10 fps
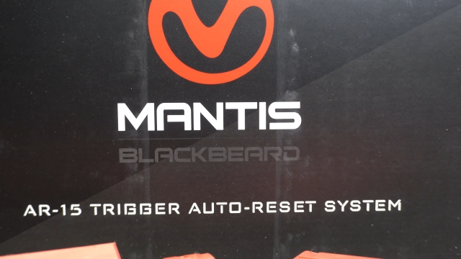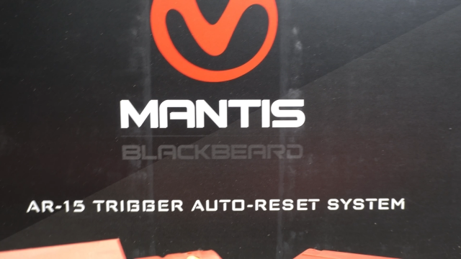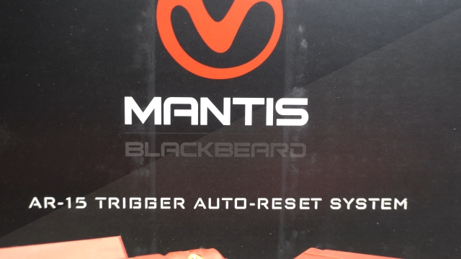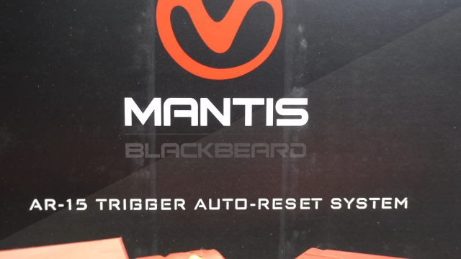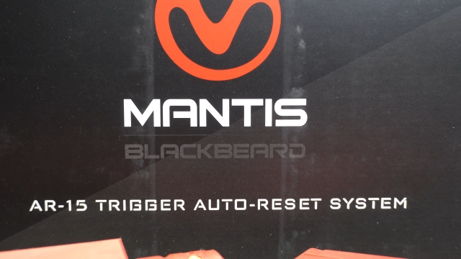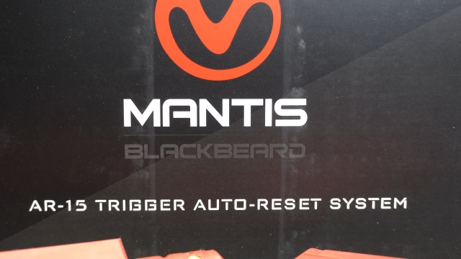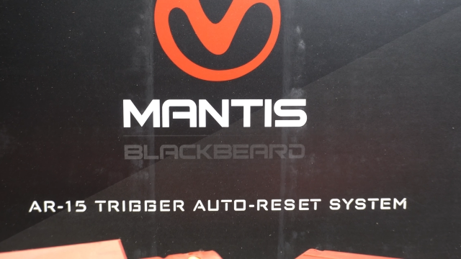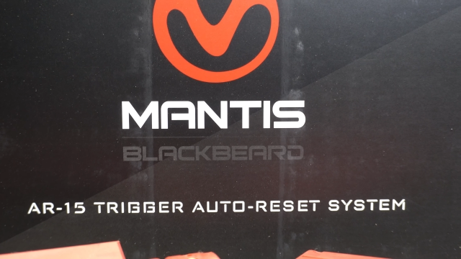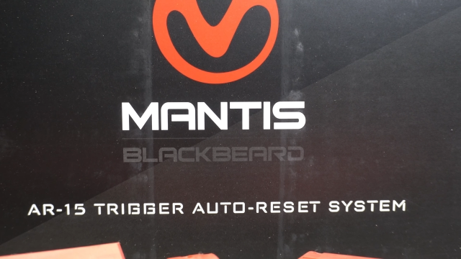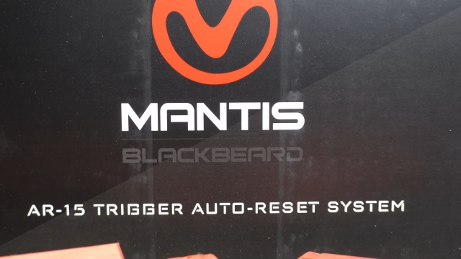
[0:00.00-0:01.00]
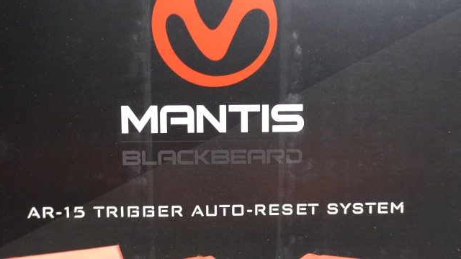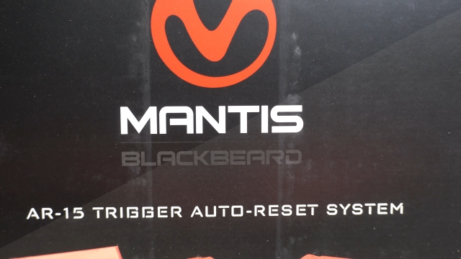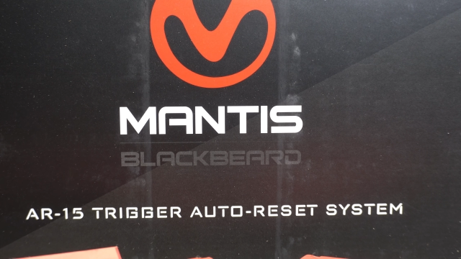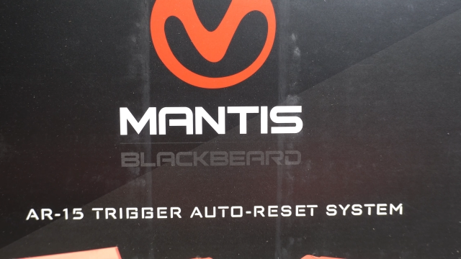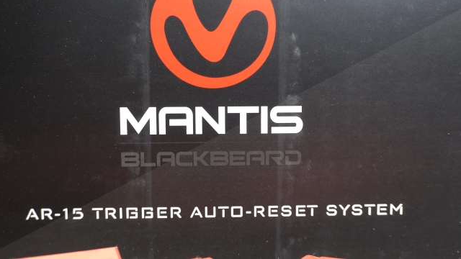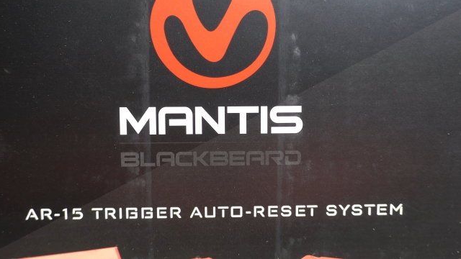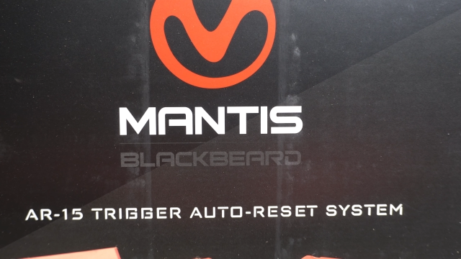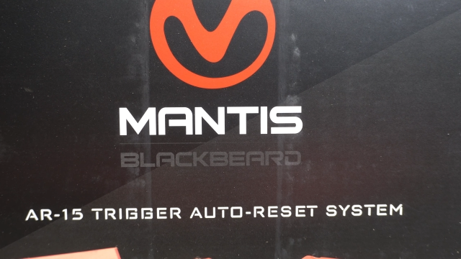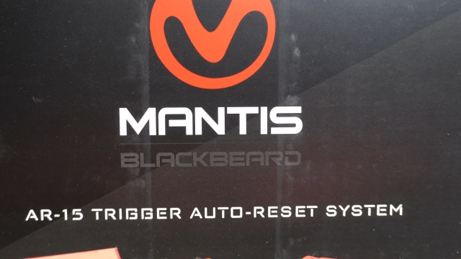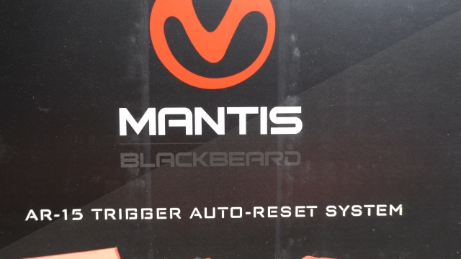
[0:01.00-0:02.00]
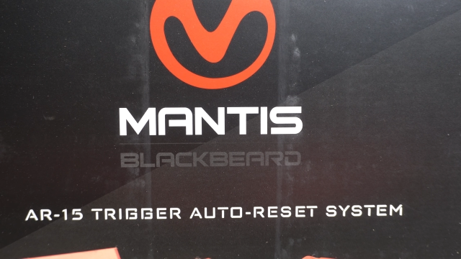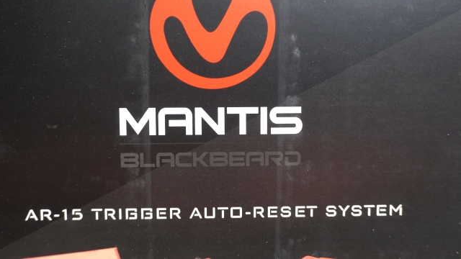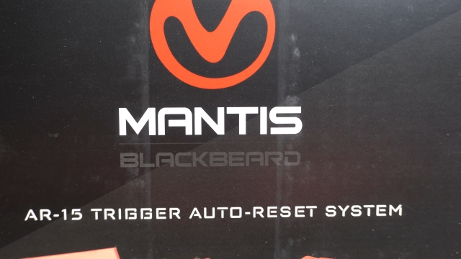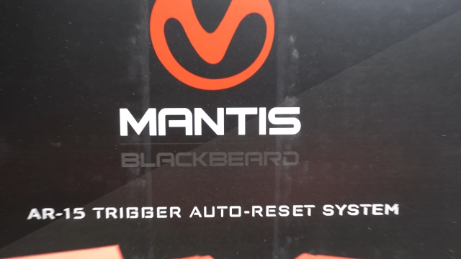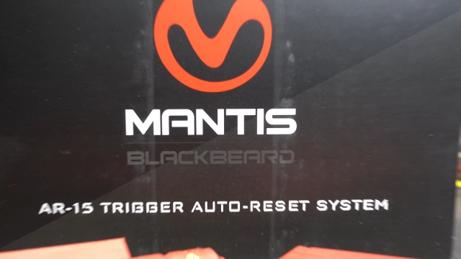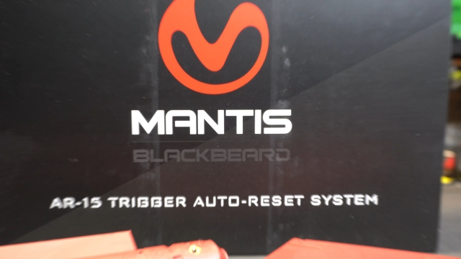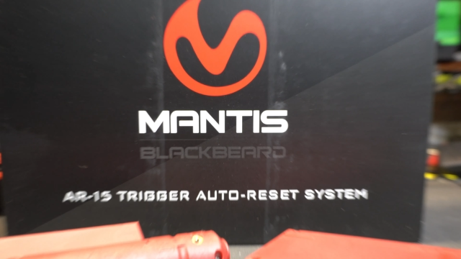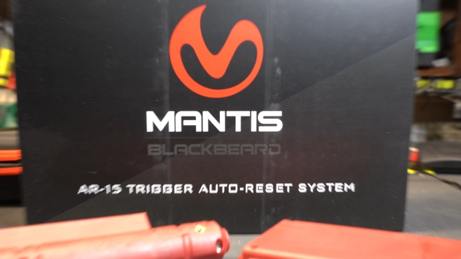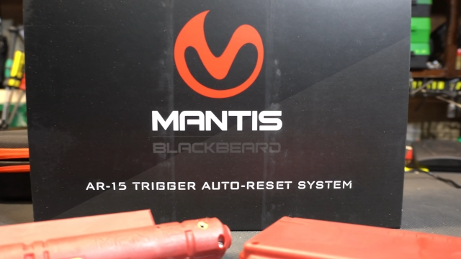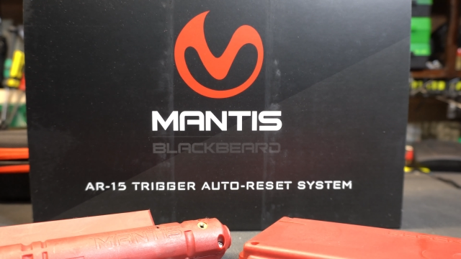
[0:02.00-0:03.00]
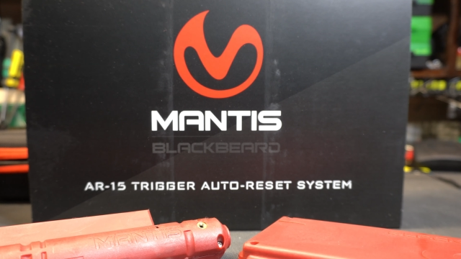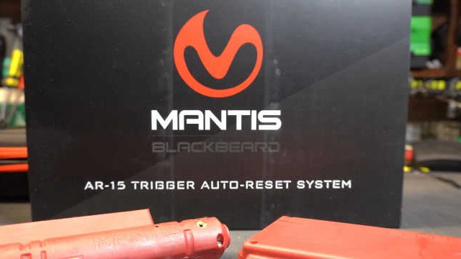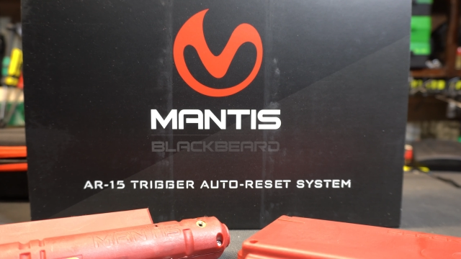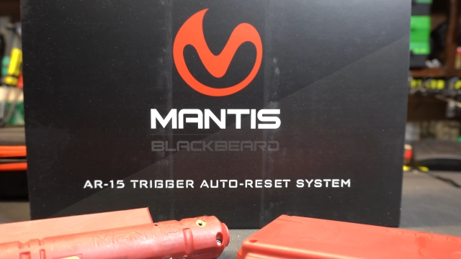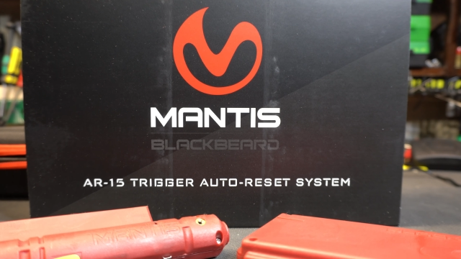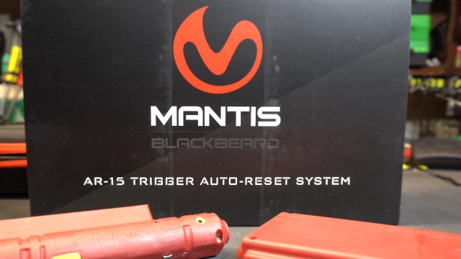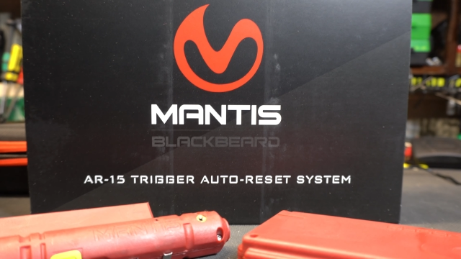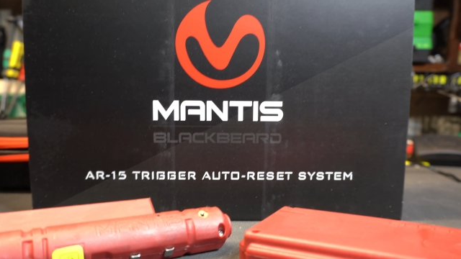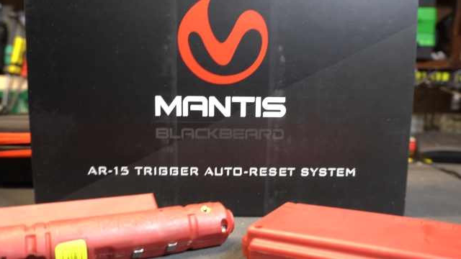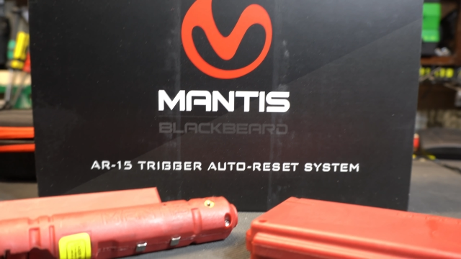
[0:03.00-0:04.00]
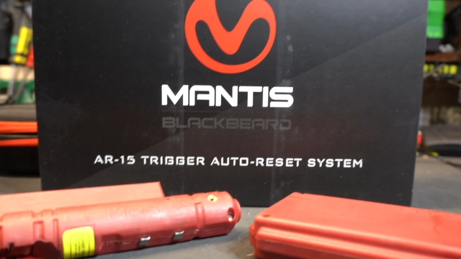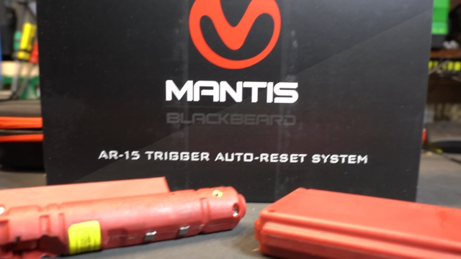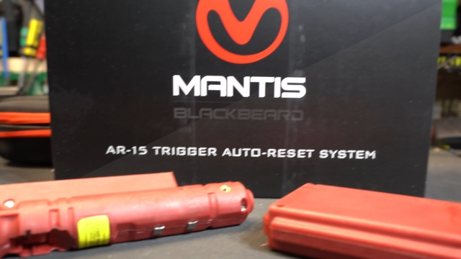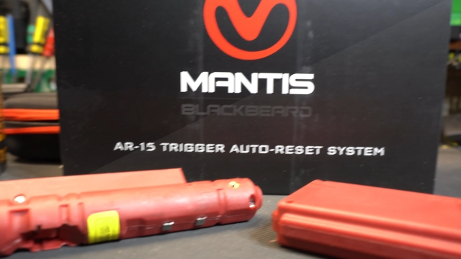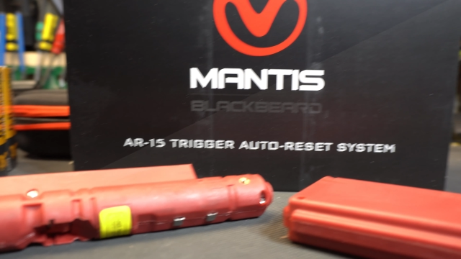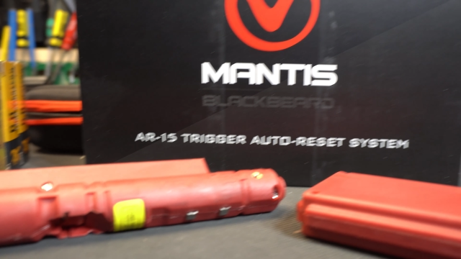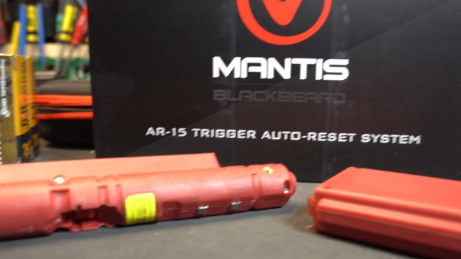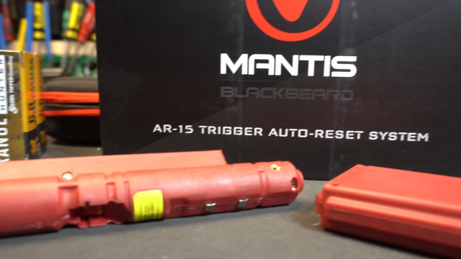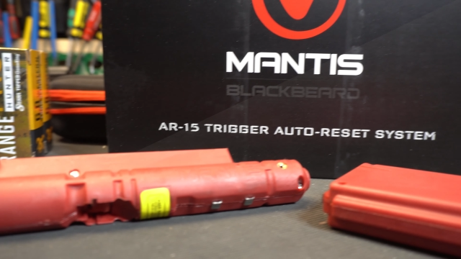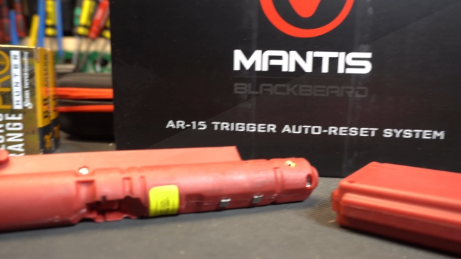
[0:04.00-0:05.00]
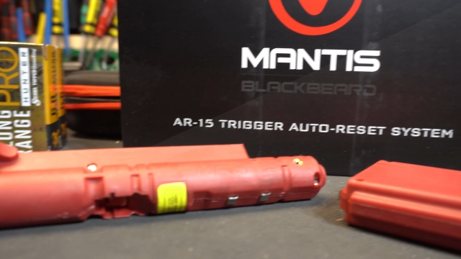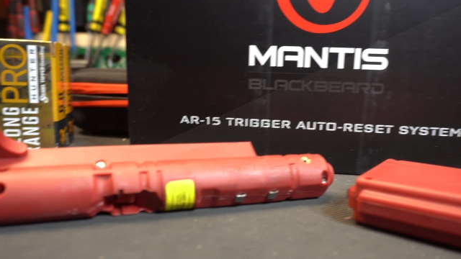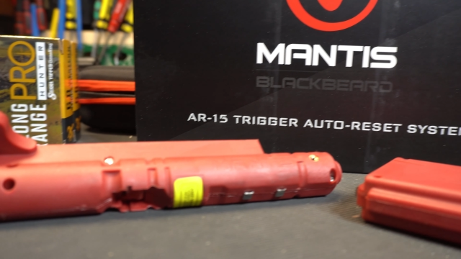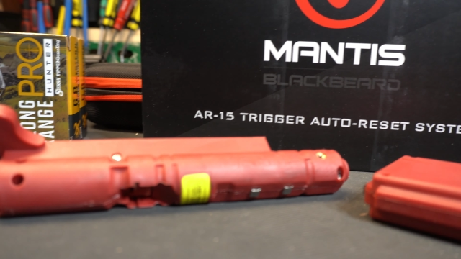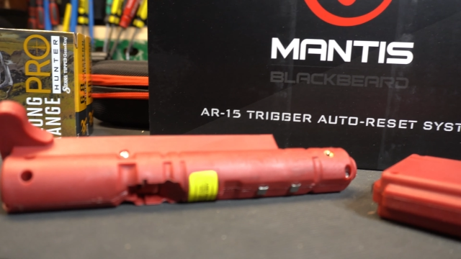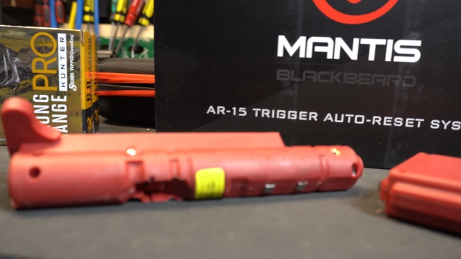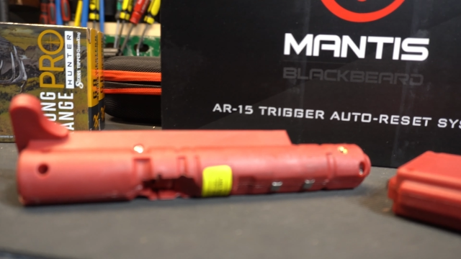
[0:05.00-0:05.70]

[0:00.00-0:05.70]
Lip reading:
(no speaker visible)